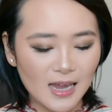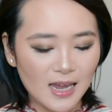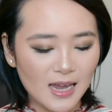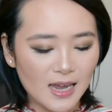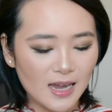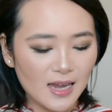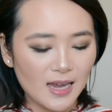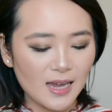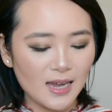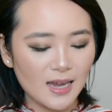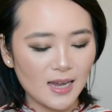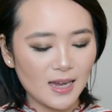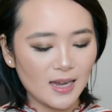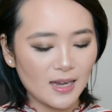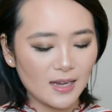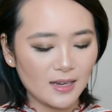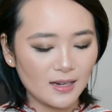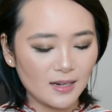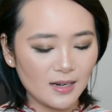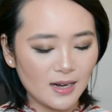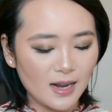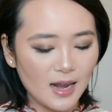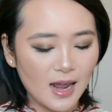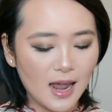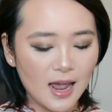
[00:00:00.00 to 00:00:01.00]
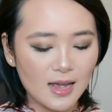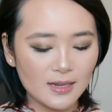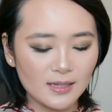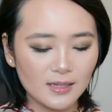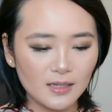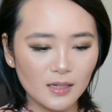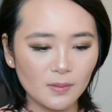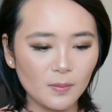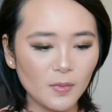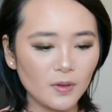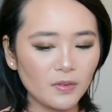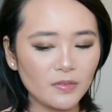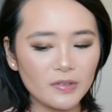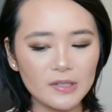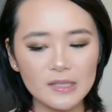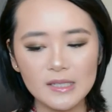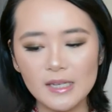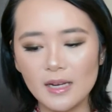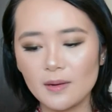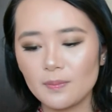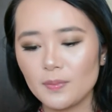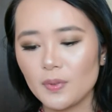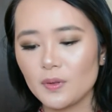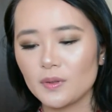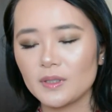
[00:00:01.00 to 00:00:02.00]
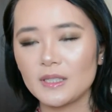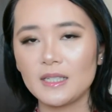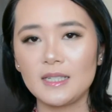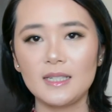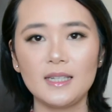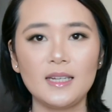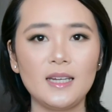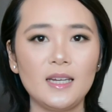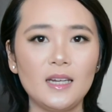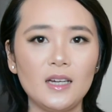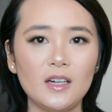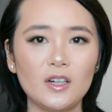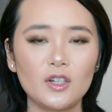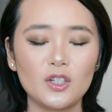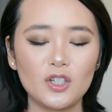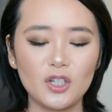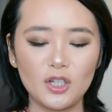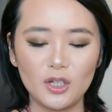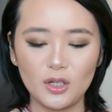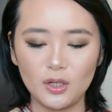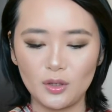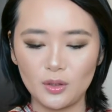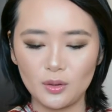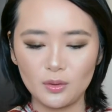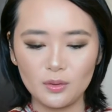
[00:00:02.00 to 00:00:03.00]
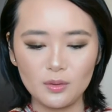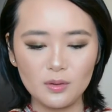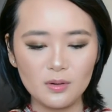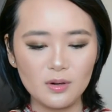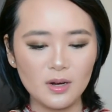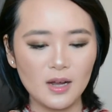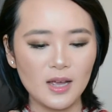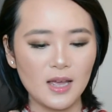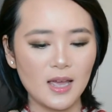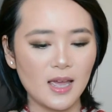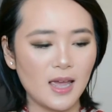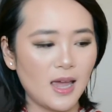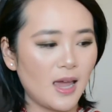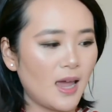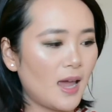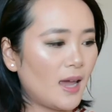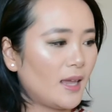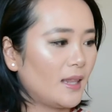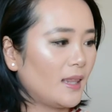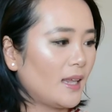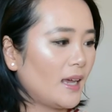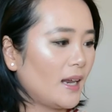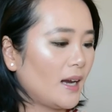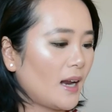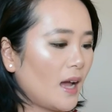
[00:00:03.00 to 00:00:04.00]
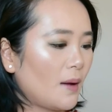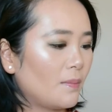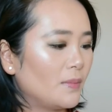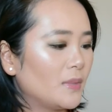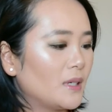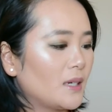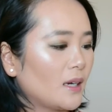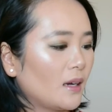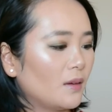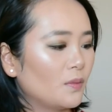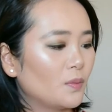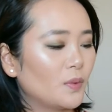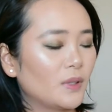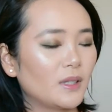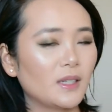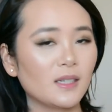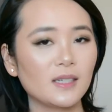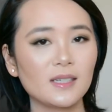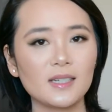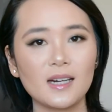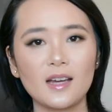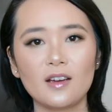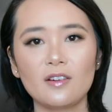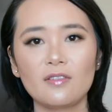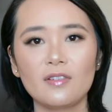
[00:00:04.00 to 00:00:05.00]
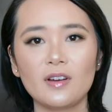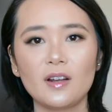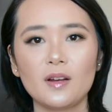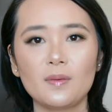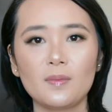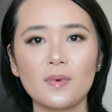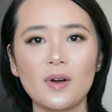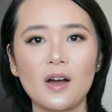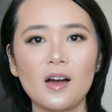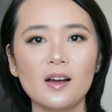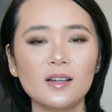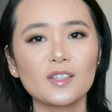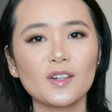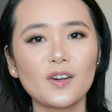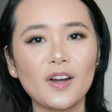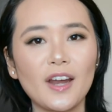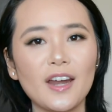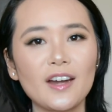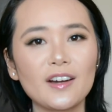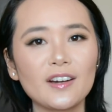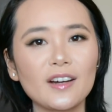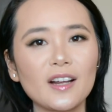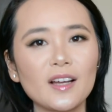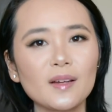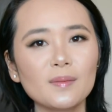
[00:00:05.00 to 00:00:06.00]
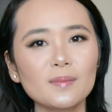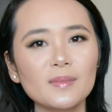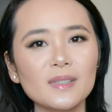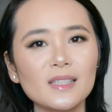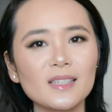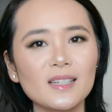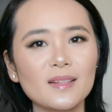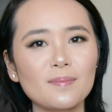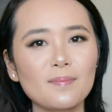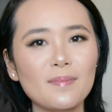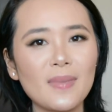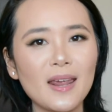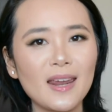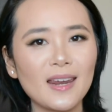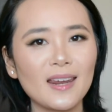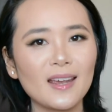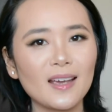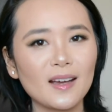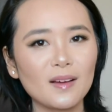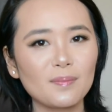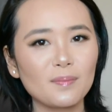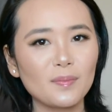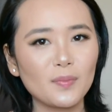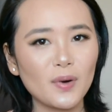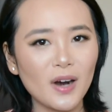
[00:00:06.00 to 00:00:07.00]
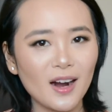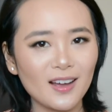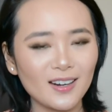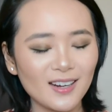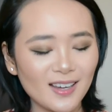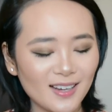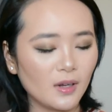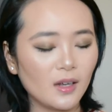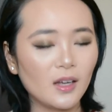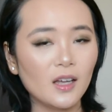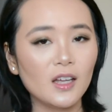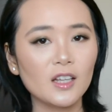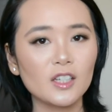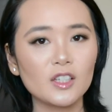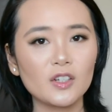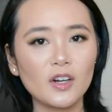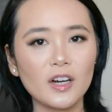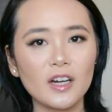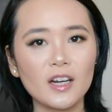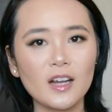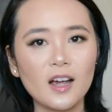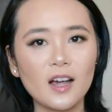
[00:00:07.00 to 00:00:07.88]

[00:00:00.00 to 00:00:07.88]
And it has some of the samples in here too. And then I'm done with the Star box. So here comes the makeup product. So I